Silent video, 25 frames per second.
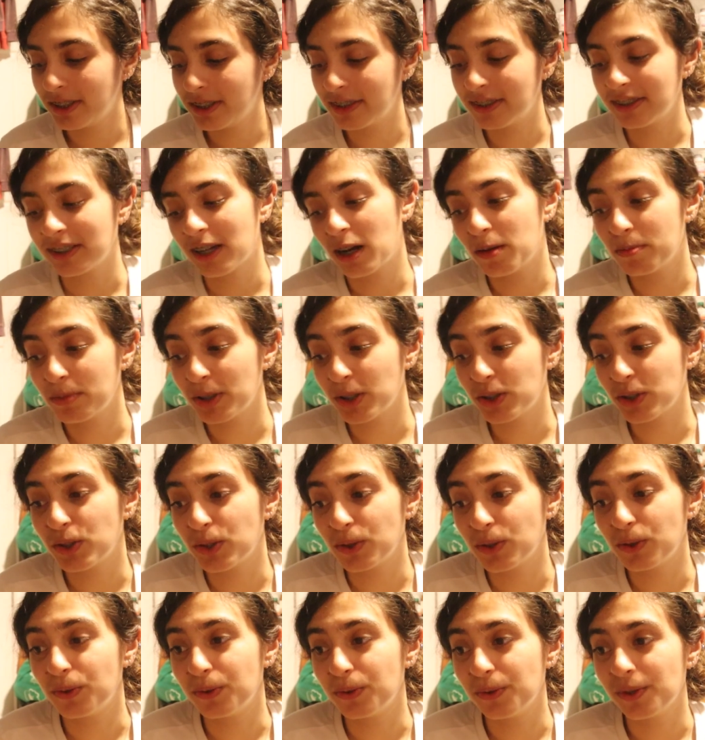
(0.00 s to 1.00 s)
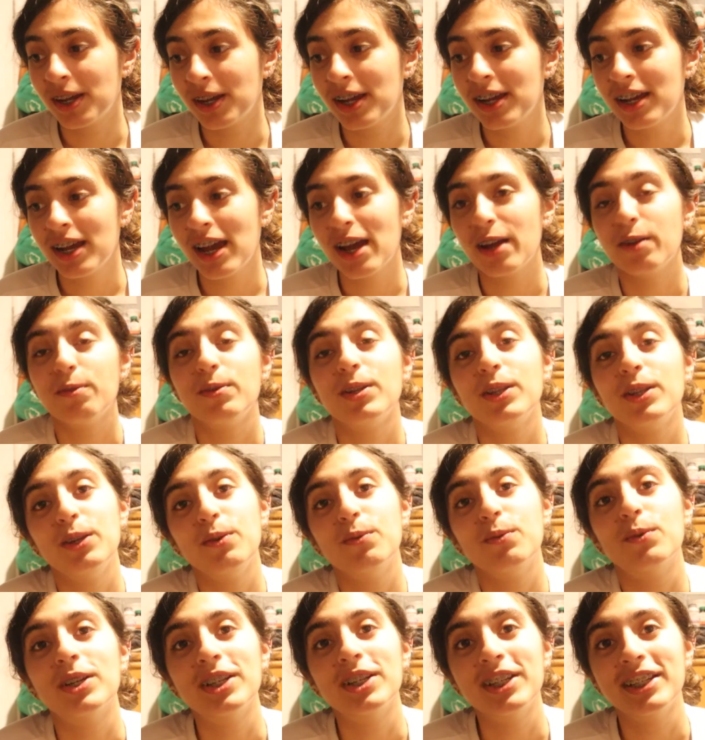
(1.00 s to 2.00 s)
is coming soon. I really
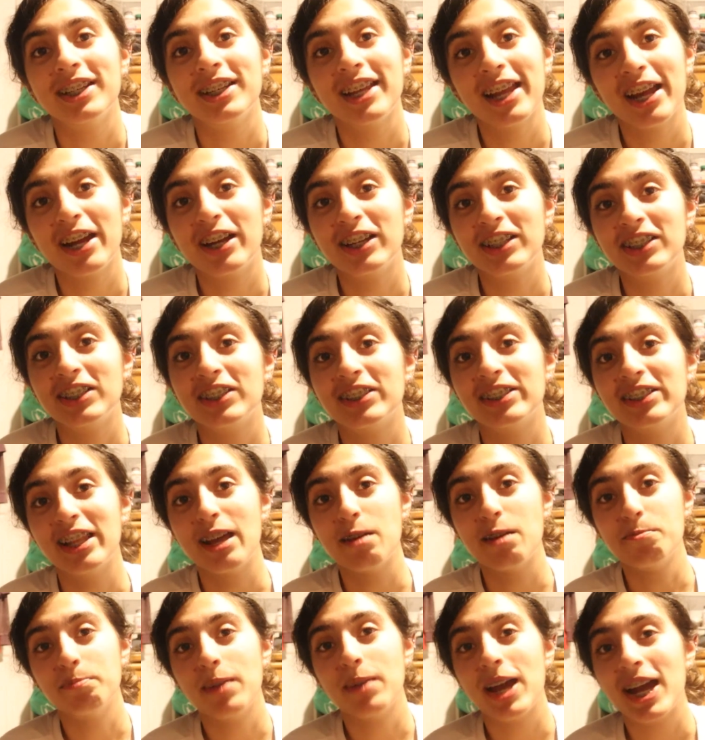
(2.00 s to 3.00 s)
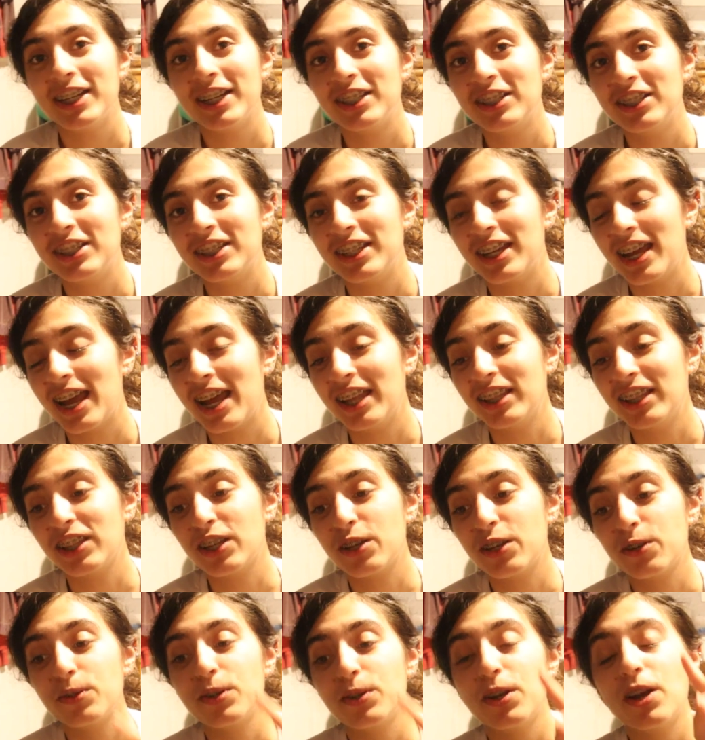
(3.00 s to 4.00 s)
wanted a character that matched it, and
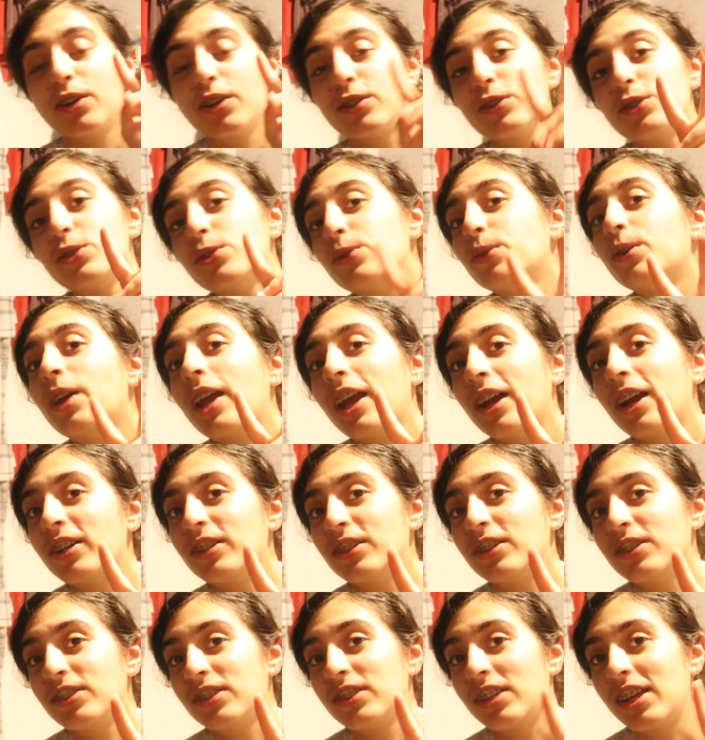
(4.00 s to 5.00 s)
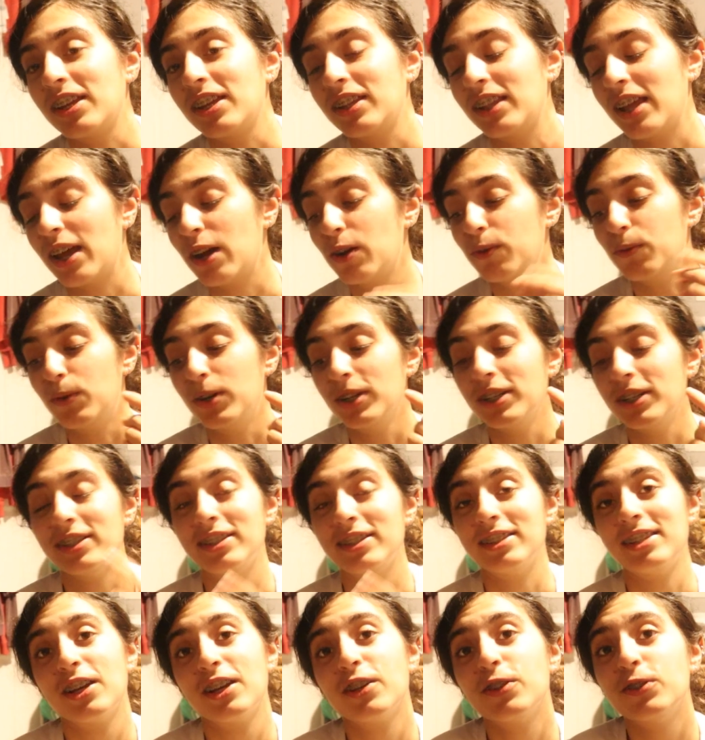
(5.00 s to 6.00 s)
there are two characters like that. One
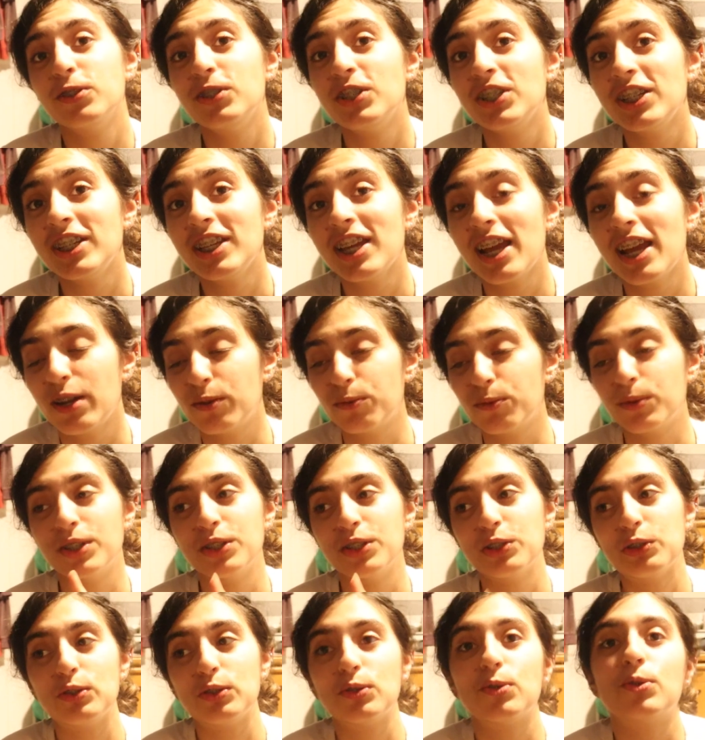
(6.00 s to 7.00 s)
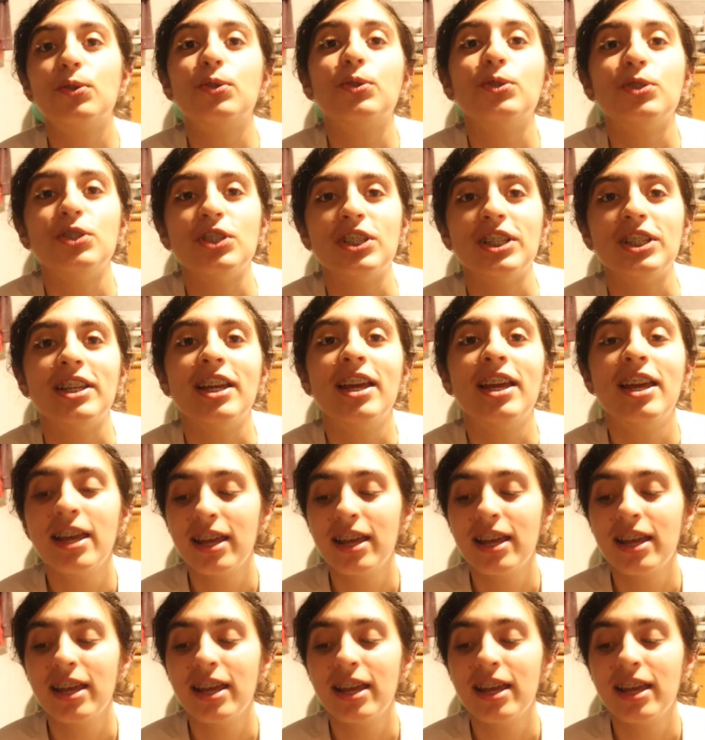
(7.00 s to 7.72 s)
is Dekuchi and one is Dorochi.